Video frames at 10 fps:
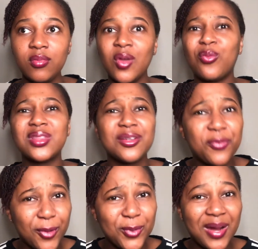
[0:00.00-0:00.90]
With the
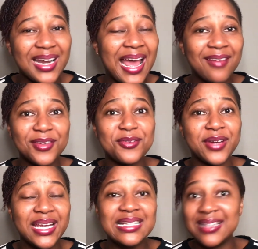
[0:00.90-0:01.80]
food one, I haven't
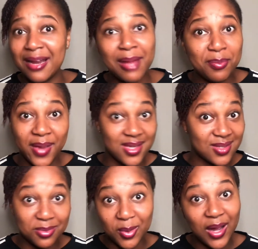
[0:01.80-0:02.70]
really done my
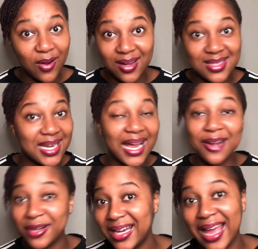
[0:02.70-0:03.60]
best, to be quite honest. Like, I
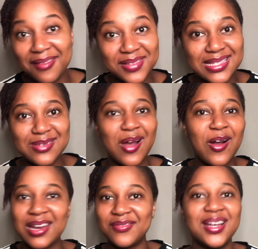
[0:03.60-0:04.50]
really haven't, so I
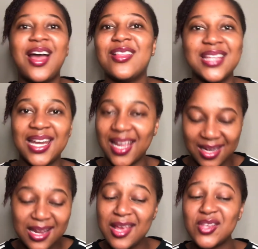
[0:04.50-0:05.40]
can't even count that
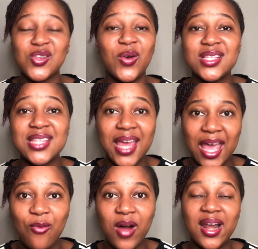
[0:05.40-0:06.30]
in. So it's the
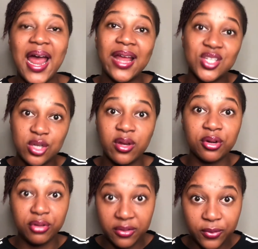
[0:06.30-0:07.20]
hair one and
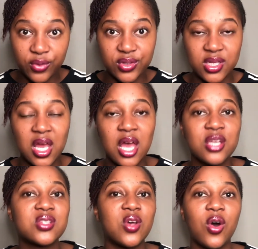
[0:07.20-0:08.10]
doing reviews.
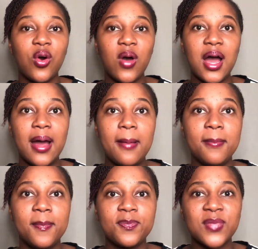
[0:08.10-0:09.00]
So
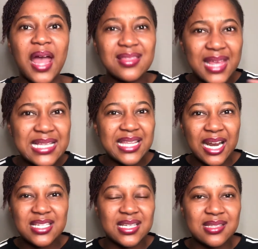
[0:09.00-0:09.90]
and things
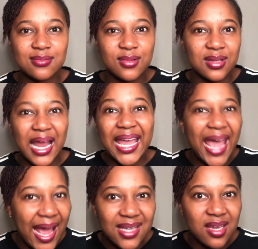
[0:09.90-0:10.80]
are just like
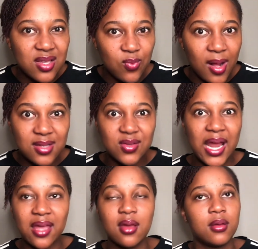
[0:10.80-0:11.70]
handy as well. So
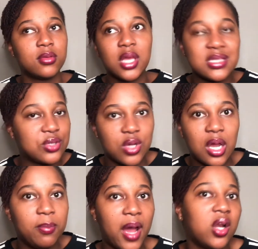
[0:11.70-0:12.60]
like things that you
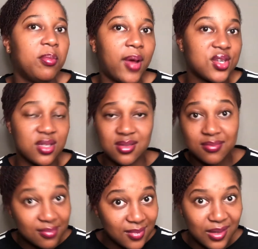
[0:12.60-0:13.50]
can buy on a budget,
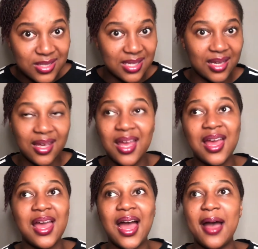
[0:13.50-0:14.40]
you see.
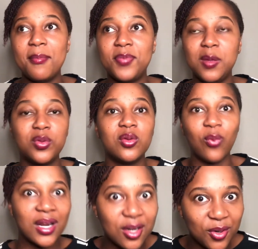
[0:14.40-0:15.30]
People
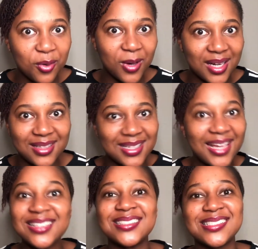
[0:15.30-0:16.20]
want to know what it
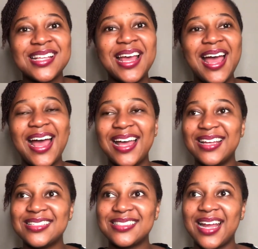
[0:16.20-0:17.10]
is,
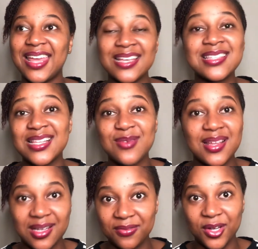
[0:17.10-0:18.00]
and I guess that's why
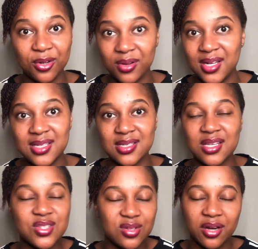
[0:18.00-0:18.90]
that video
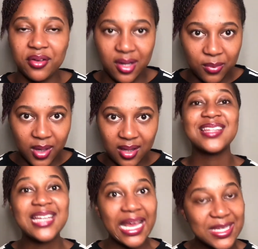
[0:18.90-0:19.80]
is doing really well. And the
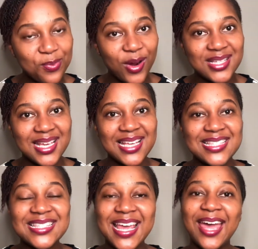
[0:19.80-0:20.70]
next point is
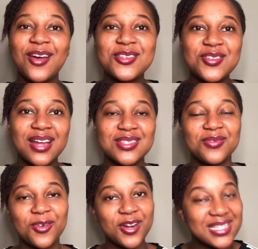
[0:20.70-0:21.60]
take
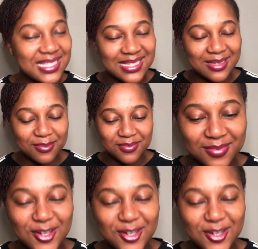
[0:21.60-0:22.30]
constructive criticism.